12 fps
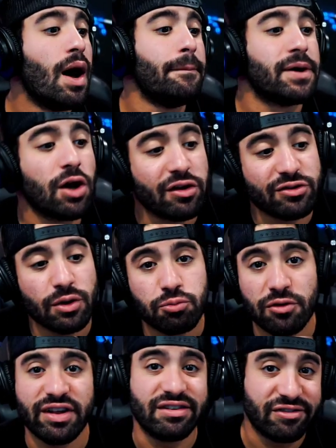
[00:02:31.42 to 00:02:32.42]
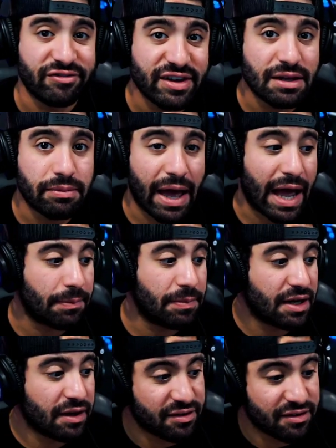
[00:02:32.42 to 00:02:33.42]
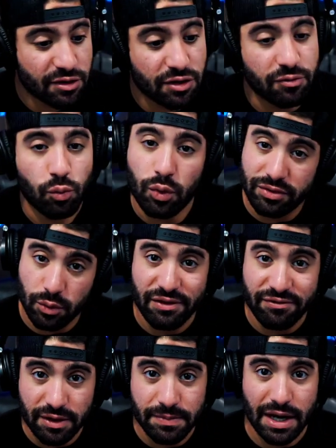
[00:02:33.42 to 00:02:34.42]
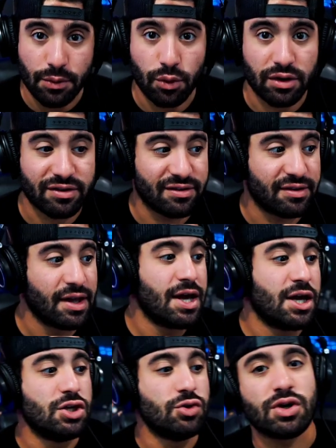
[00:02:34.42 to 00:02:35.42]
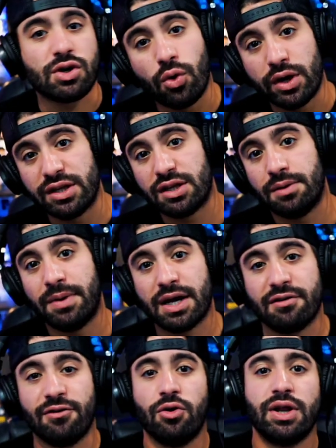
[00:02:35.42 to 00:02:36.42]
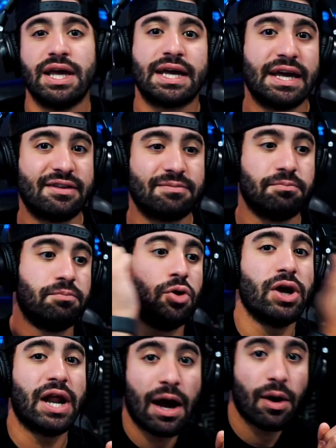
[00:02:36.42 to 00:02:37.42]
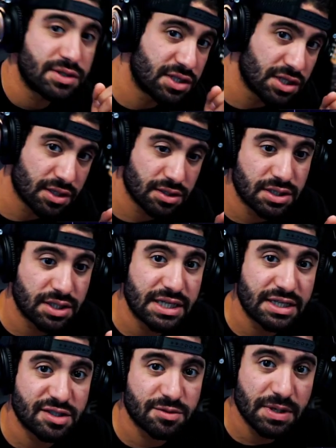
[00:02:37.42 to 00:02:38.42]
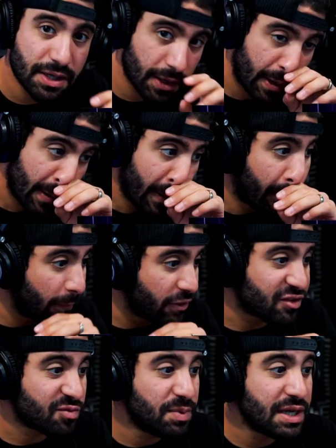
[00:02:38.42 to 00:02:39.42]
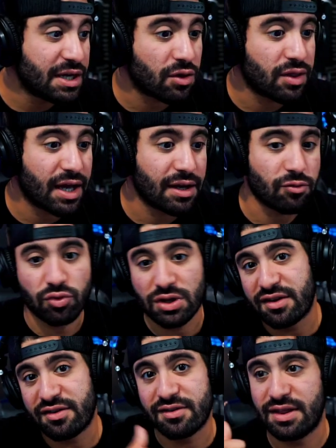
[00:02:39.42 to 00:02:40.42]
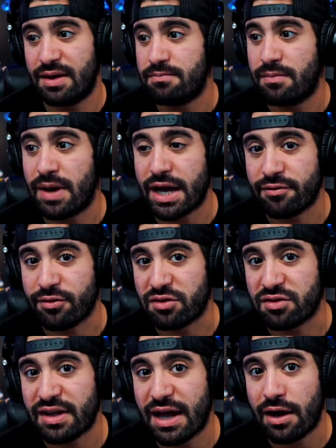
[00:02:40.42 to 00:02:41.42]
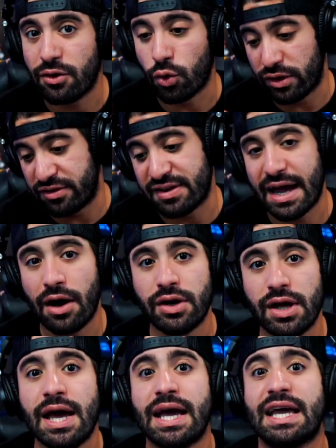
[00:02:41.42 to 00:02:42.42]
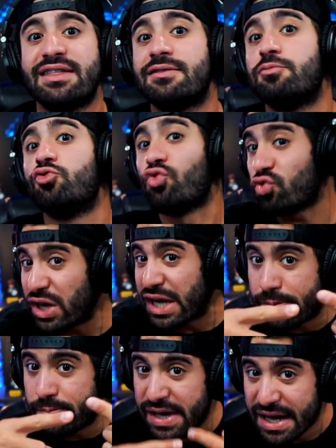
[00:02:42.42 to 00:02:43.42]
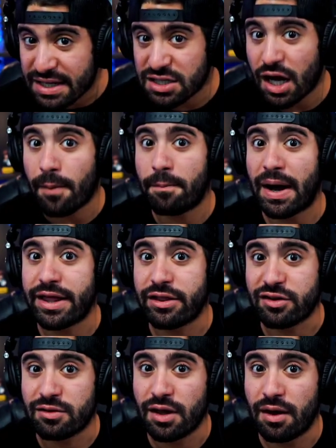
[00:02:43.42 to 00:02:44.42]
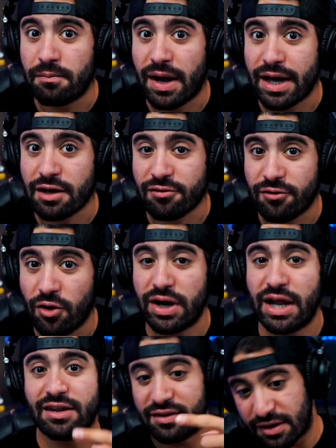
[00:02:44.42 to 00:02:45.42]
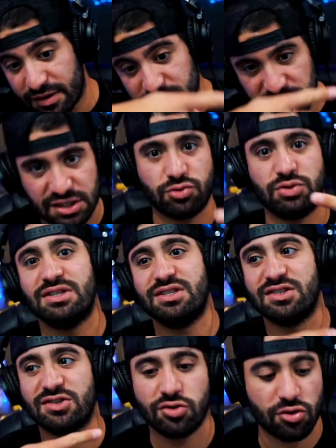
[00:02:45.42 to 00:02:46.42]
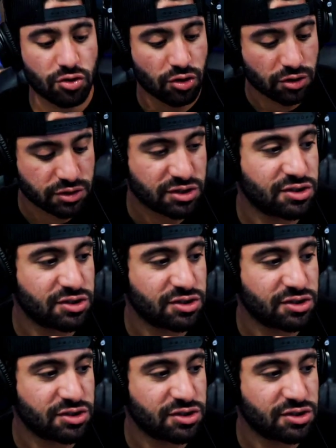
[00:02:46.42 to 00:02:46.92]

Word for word: But also it prevents feedback, because the way feedback works is you record into the microphone, it gets put out into the speaker. The speaker then releases the microphone sound, or the sound gets re-picked up by the microphone and just creates this circle